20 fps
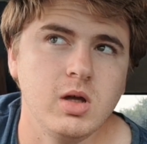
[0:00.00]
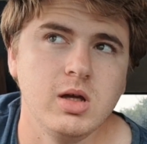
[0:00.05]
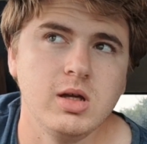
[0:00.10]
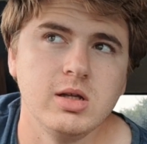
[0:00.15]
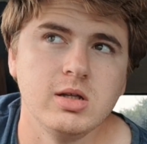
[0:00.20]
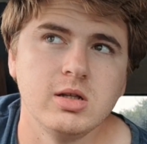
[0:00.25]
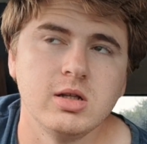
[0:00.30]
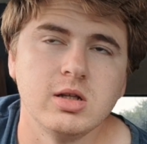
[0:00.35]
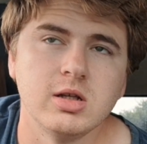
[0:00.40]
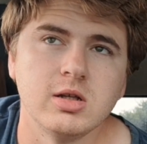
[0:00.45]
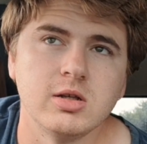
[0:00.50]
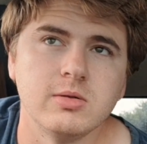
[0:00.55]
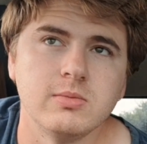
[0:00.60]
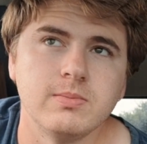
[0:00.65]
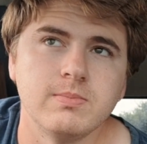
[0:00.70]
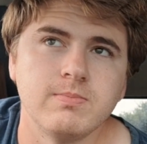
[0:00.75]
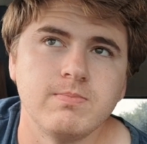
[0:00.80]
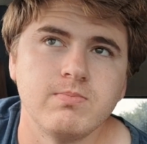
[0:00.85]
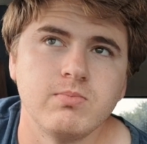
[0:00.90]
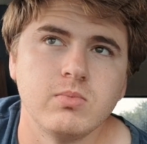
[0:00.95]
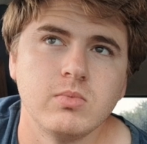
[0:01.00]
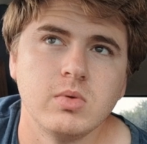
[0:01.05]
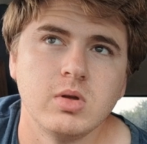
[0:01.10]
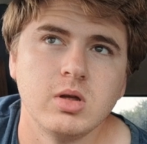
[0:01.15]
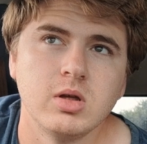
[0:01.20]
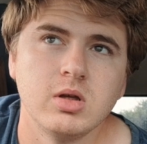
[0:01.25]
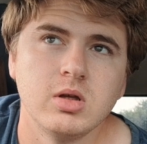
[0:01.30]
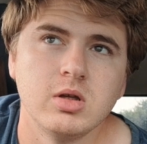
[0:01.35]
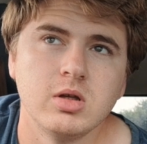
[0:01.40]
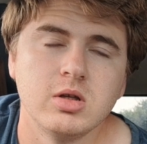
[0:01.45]
And um,
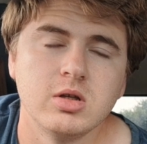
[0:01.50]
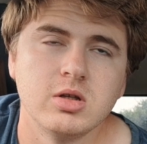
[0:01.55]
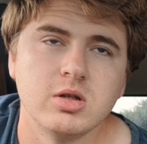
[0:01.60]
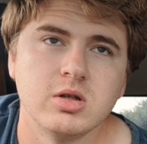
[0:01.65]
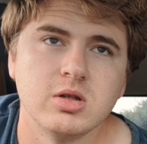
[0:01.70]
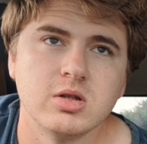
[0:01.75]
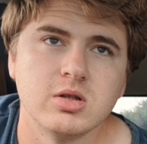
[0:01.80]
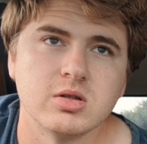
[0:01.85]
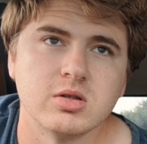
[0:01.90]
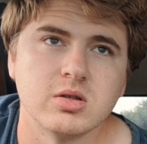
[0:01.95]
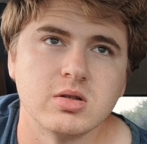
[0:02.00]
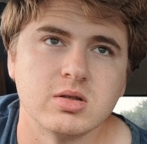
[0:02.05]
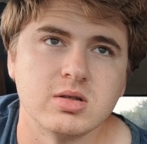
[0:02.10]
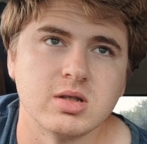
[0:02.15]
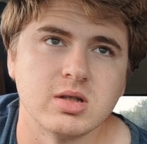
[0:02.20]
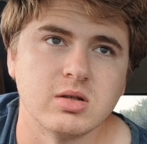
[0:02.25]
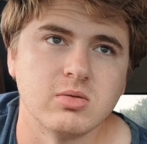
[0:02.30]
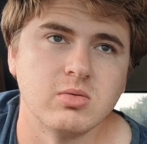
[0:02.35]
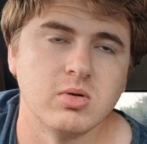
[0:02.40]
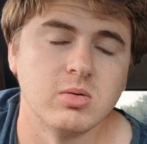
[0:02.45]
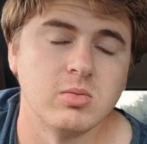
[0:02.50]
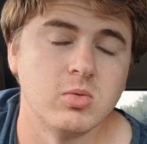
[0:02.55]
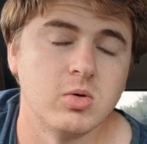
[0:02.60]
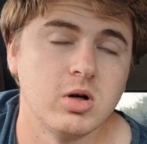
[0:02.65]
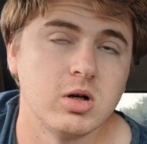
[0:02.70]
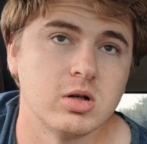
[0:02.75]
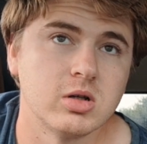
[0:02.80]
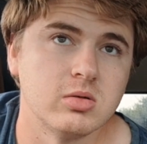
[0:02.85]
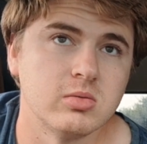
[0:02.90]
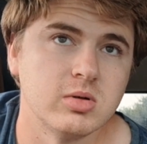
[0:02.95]
so I was like, I'm
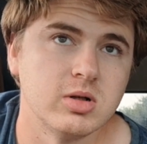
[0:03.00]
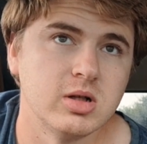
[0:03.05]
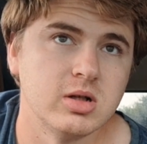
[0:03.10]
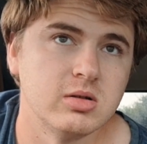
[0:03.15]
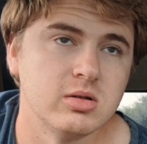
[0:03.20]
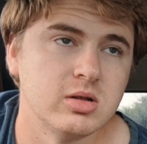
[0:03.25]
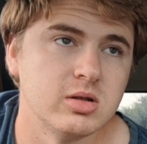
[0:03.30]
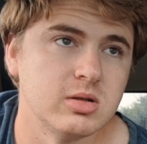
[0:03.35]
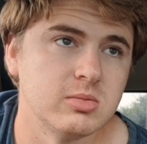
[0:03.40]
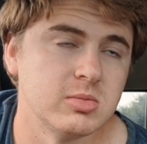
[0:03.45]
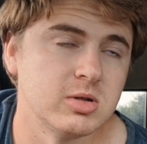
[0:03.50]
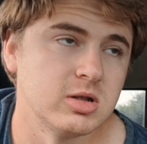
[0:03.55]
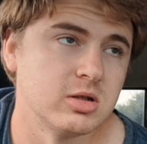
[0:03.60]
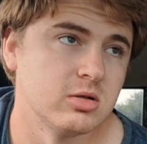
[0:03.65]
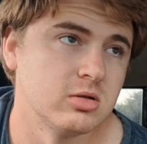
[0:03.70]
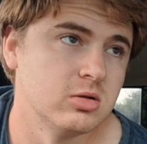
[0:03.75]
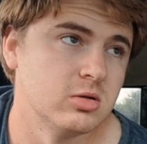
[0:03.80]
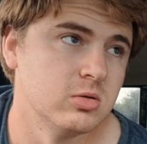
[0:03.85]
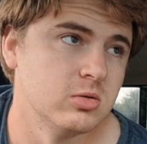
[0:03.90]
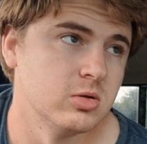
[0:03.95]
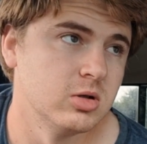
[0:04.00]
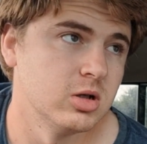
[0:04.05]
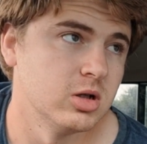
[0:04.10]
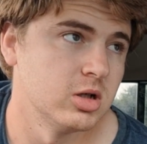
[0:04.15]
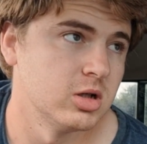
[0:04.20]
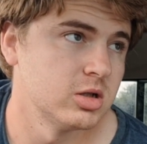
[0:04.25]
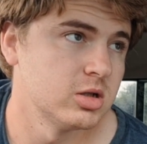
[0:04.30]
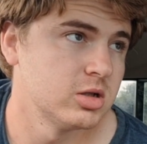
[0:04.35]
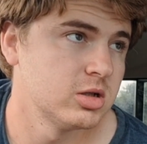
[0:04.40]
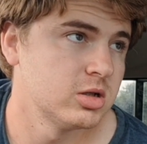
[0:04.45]
walking around and I'm like, oh
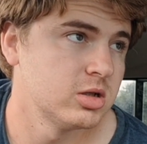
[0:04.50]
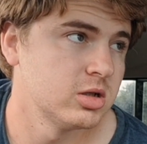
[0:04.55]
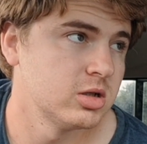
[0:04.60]
gosh.